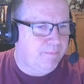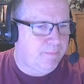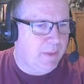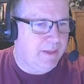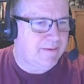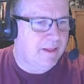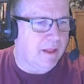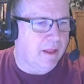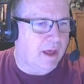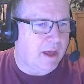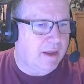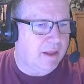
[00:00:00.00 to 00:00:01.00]
It's a
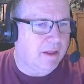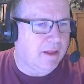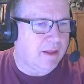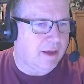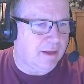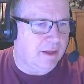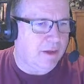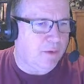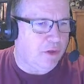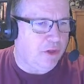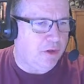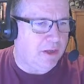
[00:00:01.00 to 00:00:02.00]
lot of lucky
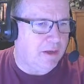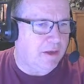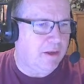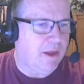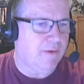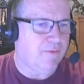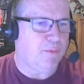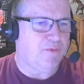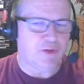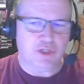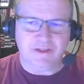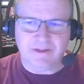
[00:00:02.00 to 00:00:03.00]
when you get it every
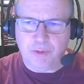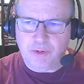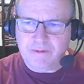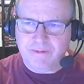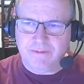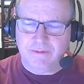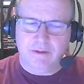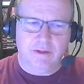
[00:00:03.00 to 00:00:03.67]
proficiency bonus.